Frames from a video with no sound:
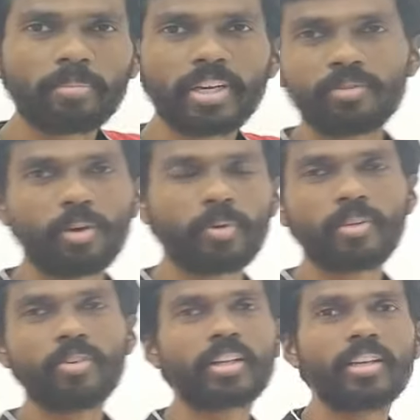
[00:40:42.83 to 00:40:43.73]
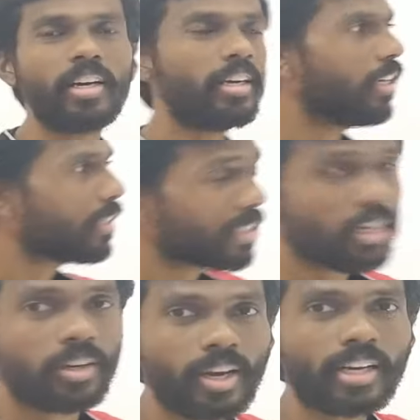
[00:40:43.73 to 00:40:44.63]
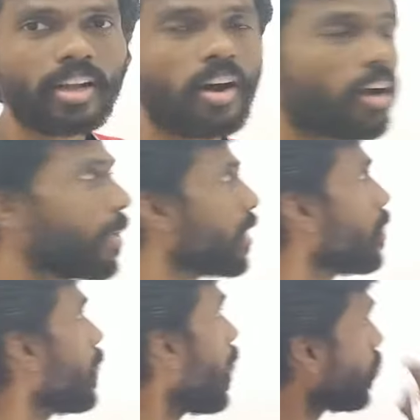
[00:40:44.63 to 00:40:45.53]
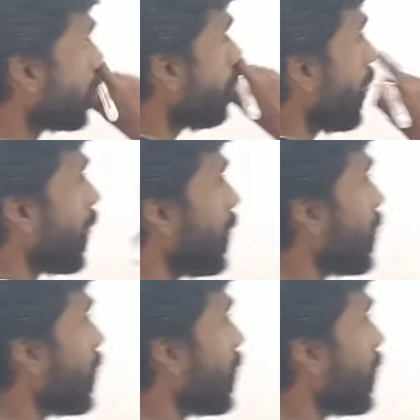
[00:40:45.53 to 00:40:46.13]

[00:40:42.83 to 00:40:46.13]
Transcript: period formula for the circular orbit. Now similarly, the